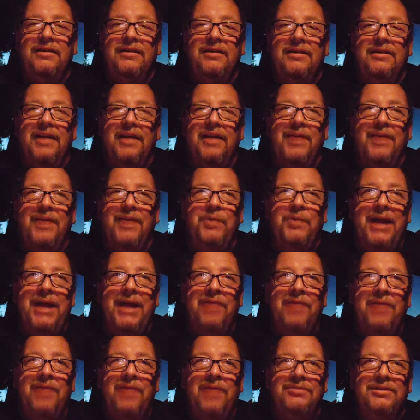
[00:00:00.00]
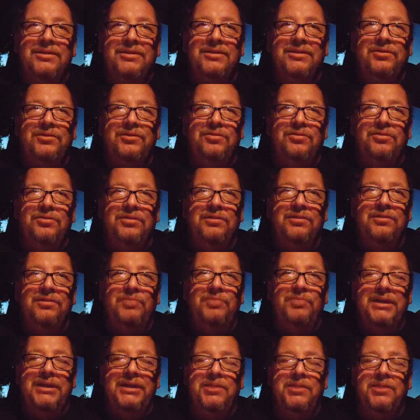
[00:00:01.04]
I went out.
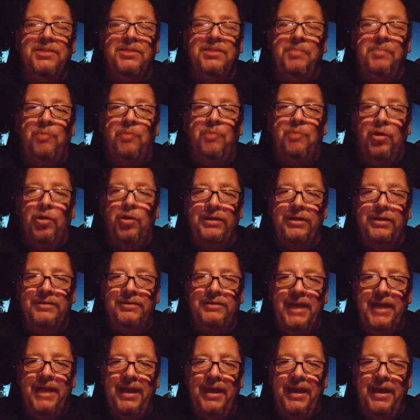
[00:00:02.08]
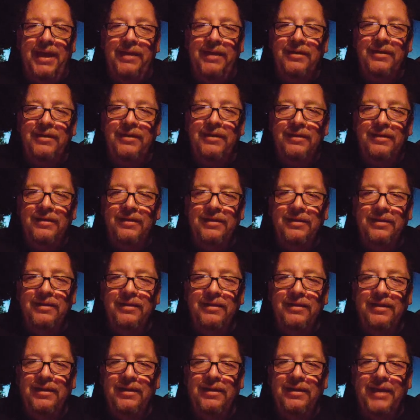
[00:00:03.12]
We did the Memorial Day
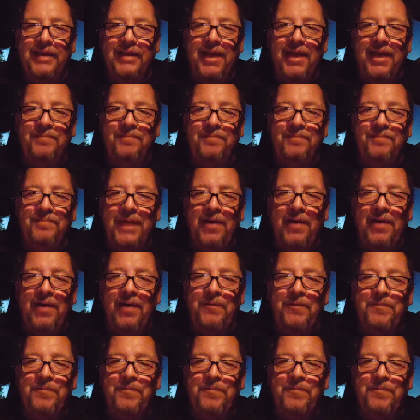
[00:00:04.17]
camp out,